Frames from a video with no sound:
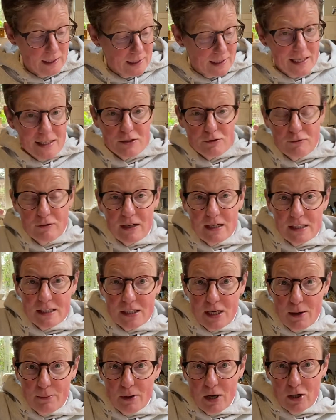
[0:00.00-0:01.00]
Let's read
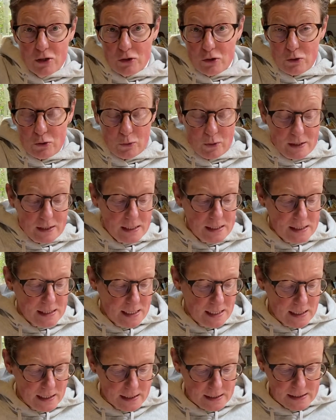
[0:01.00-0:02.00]
Psalm
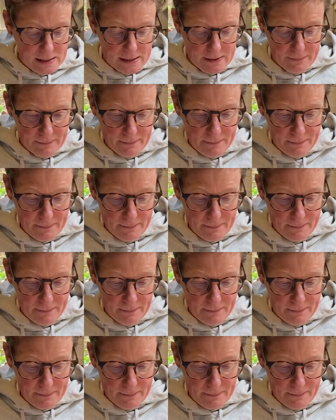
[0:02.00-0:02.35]
126.